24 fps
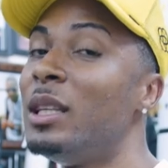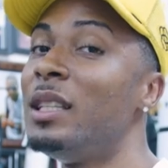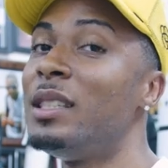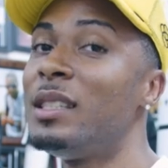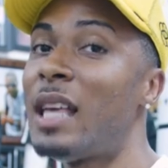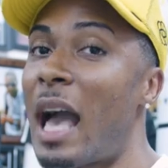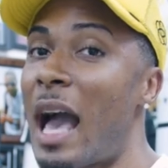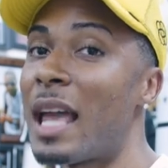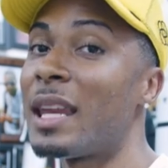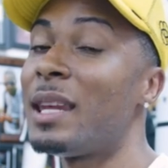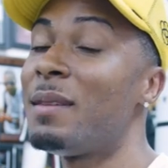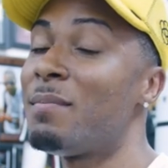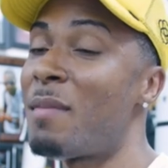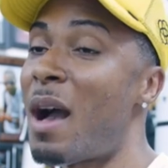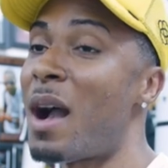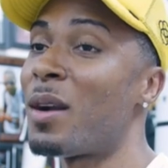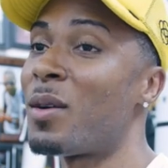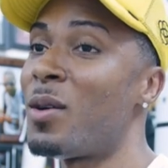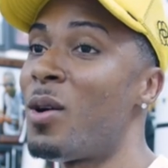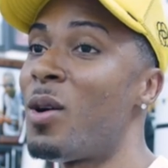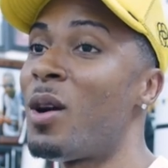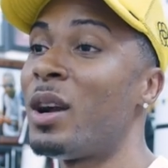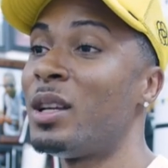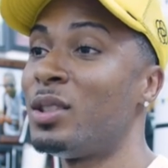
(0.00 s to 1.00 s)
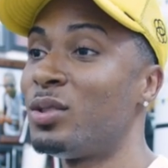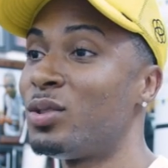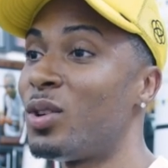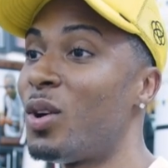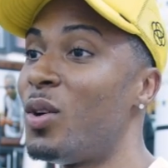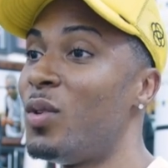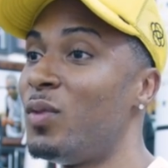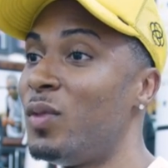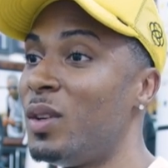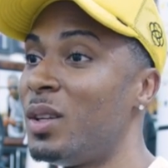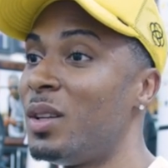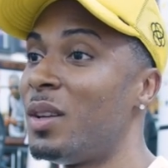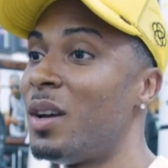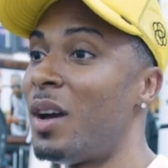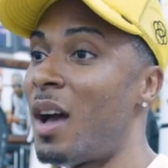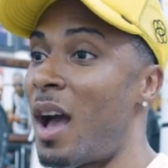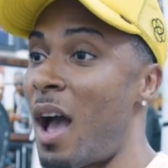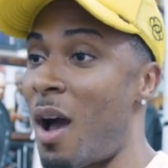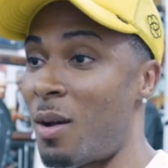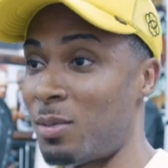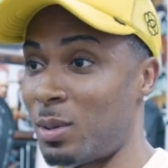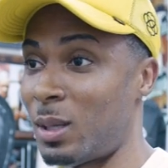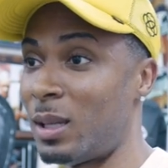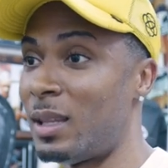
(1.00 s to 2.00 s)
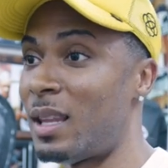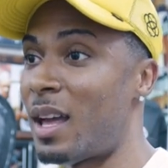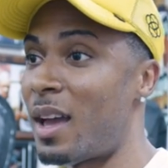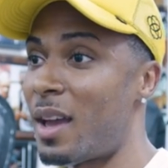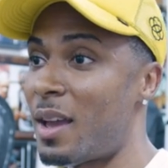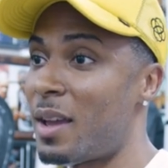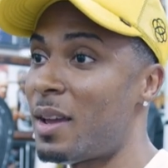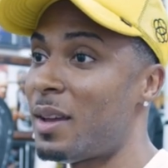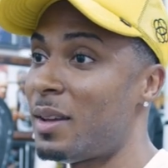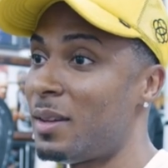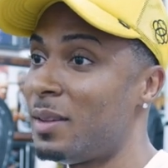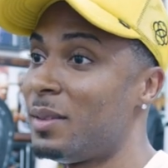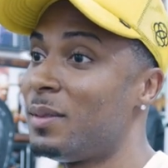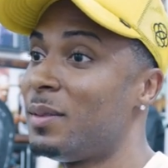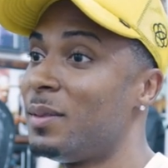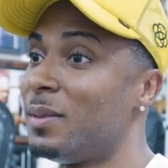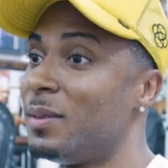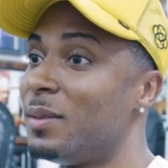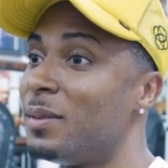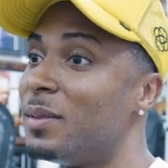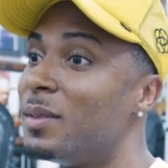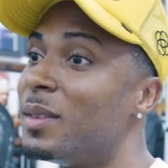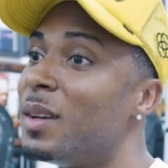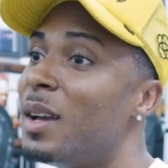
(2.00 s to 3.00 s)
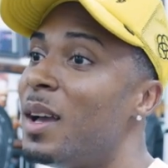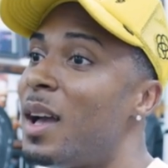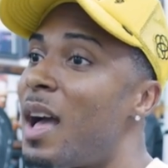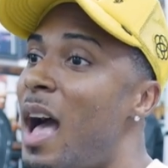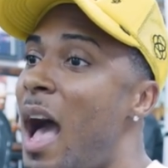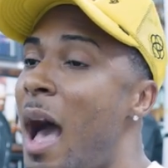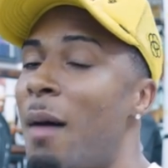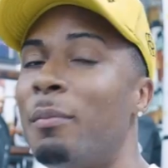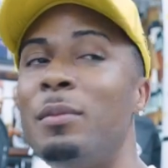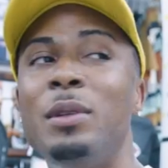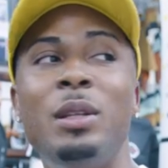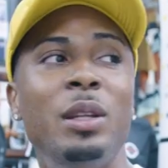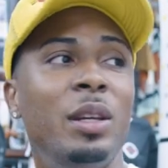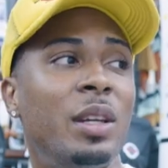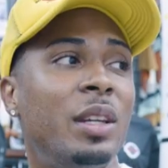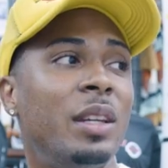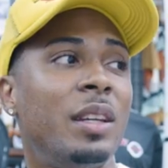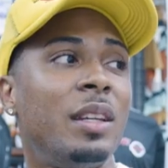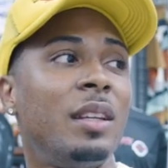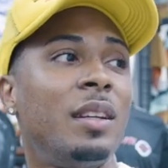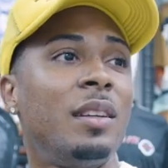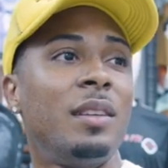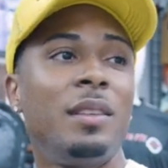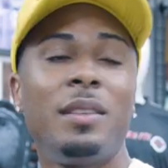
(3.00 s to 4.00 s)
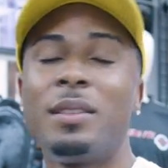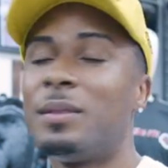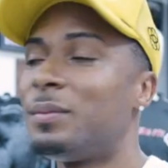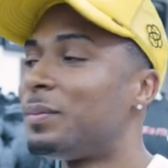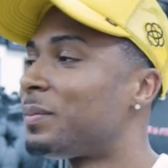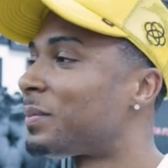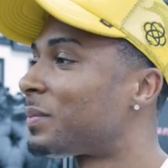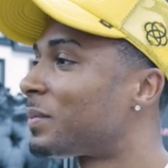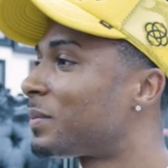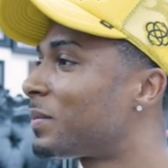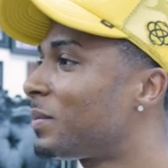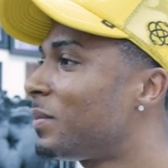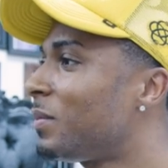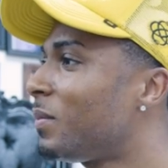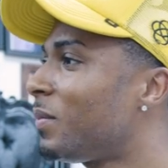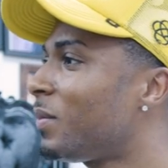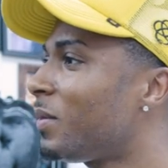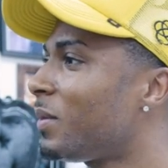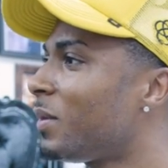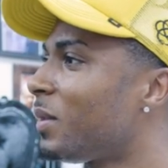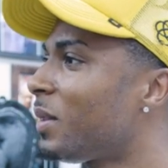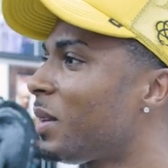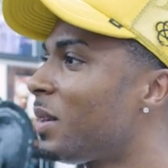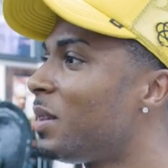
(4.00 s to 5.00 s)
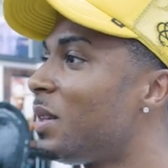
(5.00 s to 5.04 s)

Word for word: police got in my car and drove it out the line. I'm looking. Yeah, because they're blocking the line.